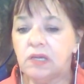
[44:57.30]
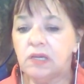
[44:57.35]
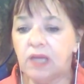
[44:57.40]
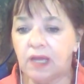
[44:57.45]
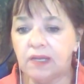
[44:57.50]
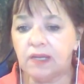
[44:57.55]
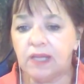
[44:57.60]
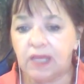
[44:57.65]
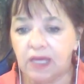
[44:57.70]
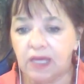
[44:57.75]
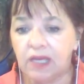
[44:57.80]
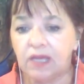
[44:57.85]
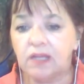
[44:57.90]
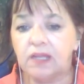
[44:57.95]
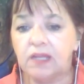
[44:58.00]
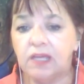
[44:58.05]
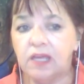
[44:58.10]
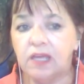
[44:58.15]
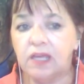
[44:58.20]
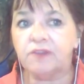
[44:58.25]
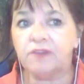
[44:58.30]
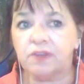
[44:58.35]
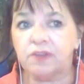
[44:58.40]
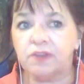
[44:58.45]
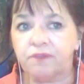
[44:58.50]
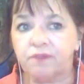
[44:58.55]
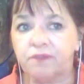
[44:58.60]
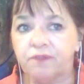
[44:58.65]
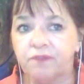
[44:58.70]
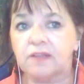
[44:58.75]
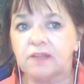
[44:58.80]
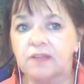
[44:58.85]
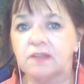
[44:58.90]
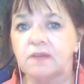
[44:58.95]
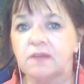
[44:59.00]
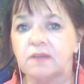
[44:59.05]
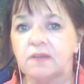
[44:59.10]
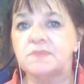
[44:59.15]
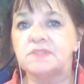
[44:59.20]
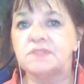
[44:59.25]
And heal even the
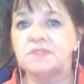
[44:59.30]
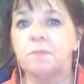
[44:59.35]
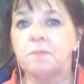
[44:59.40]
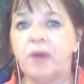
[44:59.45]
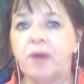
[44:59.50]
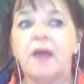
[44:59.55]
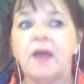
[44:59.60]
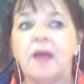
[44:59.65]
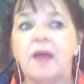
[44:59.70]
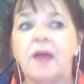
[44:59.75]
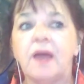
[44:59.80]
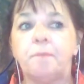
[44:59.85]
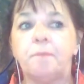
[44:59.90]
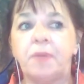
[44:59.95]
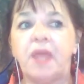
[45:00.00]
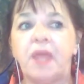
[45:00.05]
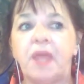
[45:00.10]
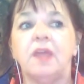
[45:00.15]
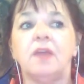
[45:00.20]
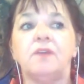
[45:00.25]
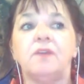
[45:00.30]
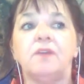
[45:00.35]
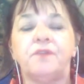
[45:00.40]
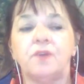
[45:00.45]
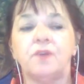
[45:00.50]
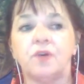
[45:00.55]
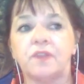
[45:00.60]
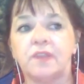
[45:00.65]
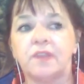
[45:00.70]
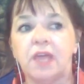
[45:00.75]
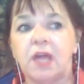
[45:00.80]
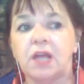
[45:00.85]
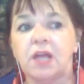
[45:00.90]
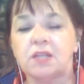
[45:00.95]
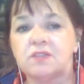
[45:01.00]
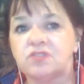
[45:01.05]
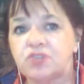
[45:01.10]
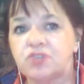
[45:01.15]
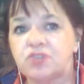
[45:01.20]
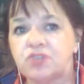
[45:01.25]
victims by paying for their
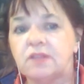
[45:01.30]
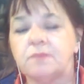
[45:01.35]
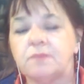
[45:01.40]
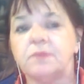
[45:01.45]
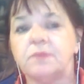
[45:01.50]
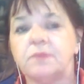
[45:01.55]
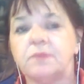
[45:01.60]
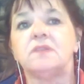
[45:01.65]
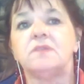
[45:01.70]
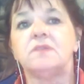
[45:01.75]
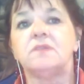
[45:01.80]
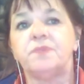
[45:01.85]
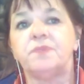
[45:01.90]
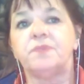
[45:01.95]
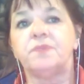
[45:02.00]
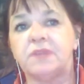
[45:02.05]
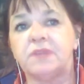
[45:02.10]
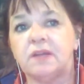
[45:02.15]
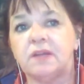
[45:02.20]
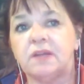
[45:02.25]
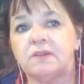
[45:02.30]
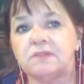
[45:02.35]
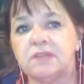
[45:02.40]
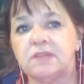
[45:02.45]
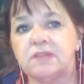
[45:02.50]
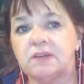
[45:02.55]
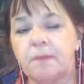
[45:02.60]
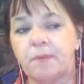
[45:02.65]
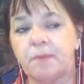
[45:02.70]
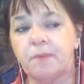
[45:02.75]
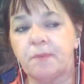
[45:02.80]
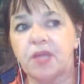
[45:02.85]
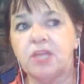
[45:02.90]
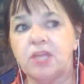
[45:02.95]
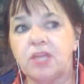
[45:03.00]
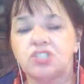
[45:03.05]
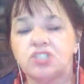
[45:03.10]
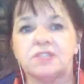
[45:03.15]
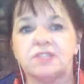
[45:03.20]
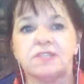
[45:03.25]
treatment, their
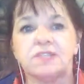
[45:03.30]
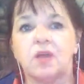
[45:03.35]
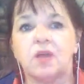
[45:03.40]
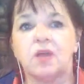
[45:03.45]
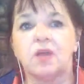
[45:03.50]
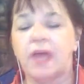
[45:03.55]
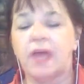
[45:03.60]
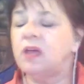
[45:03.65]
reparations and all that.